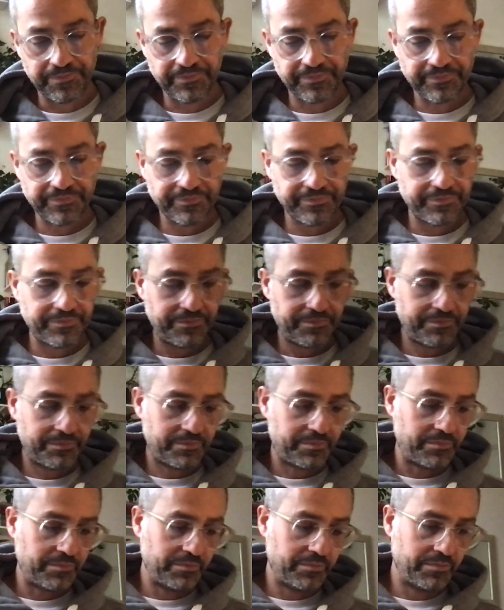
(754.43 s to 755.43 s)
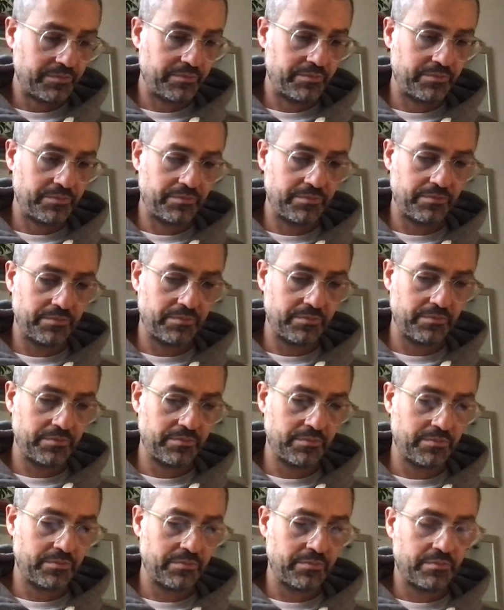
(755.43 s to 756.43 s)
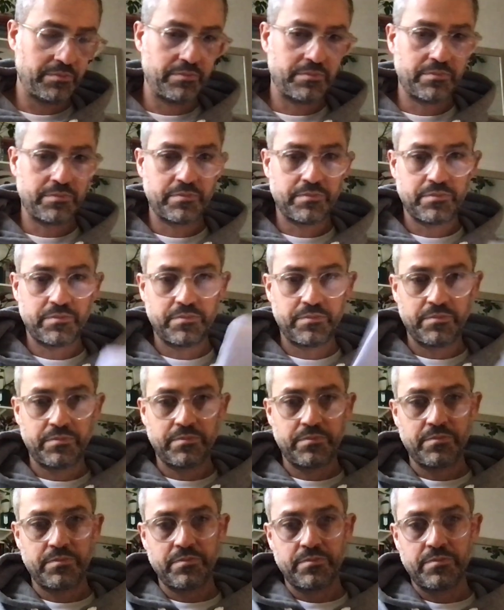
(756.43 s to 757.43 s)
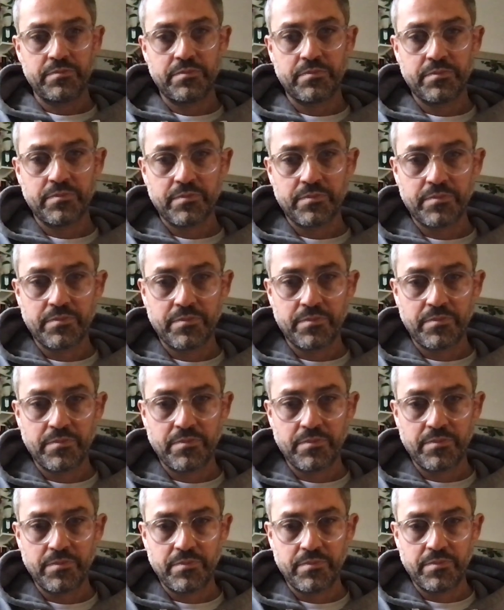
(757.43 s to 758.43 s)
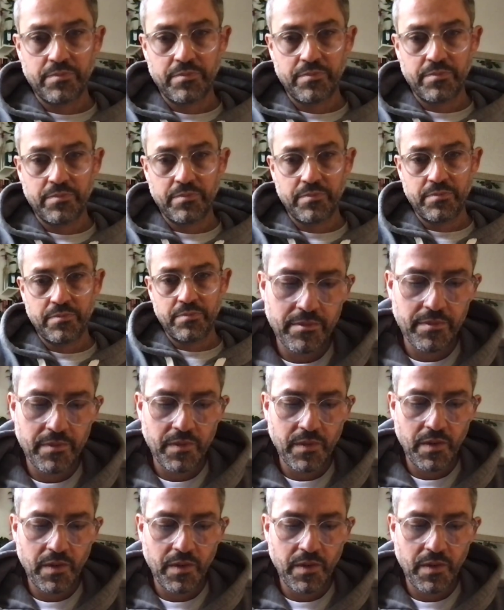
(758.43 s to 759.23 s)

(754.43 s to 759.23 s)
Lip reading: Nobody speaks.